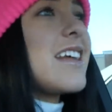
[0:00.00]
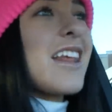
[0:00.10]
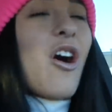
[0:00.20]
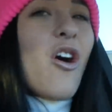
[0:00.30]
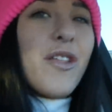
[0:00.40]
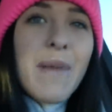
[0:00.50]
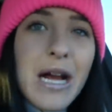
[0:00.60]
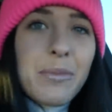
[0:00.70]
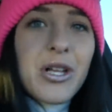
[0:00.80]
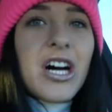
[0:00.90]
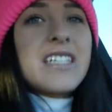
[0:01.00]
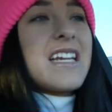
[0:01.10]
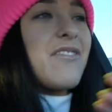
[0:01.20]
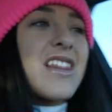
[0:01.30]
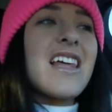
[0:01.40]
and like all the makeup looks and
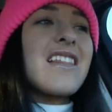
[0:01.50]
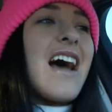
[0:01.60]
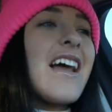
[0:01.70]
everything like that.